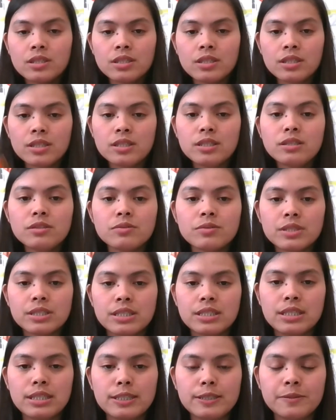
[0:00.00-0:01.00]
In
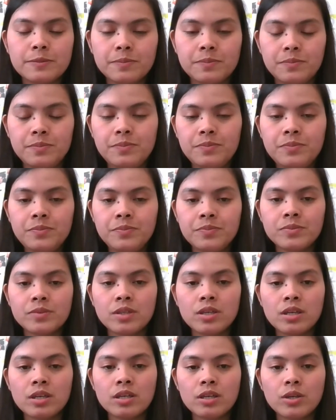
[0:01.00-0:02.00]
reading,
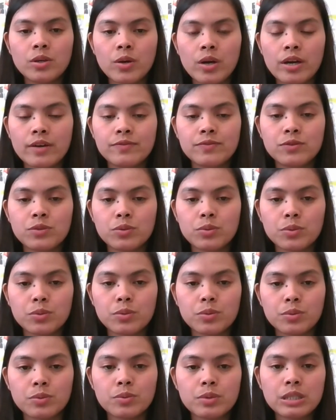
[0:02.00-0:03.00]
you have to
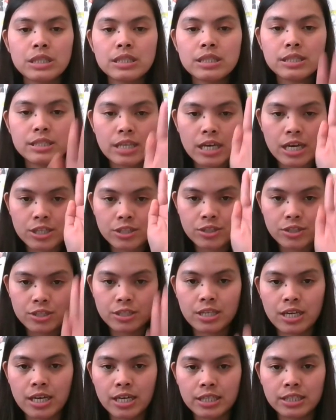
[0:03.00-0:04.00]
read in the other
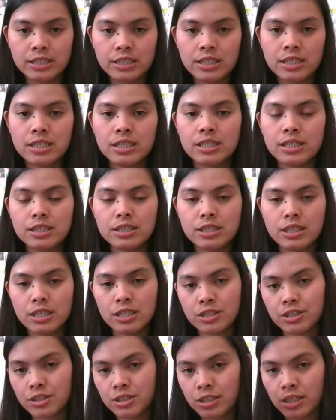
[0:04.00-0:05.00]
side, and the
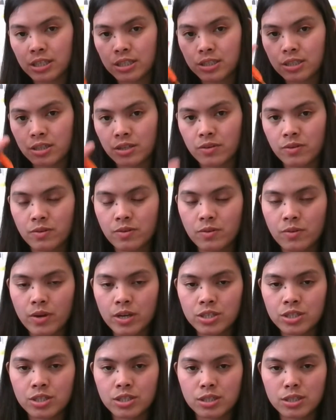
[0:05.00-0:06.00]
other side is
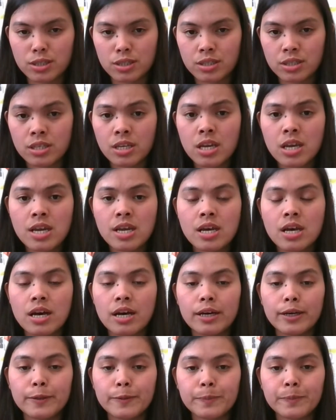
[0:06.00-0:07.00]
questions.
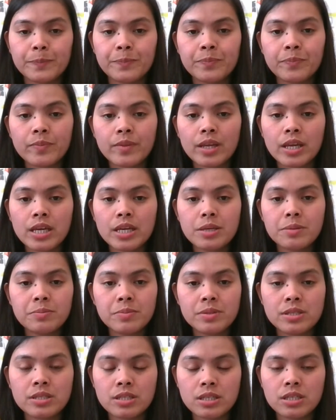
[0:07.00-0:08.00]

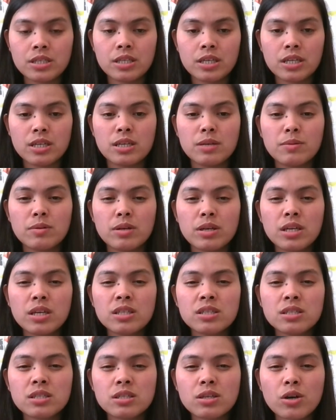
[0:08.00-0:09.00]
EBCD.
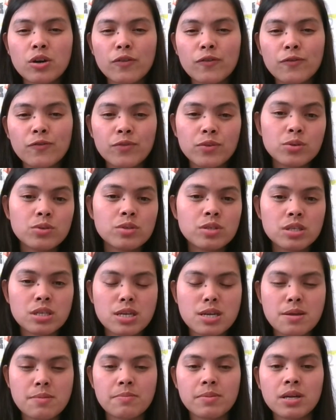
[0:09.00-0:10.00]
It's
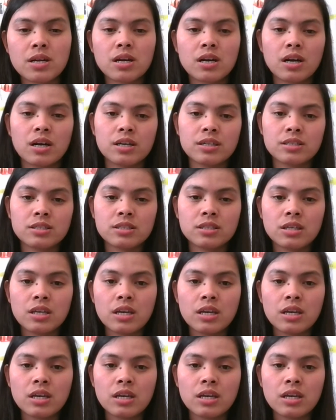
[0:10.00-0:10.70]
confusing because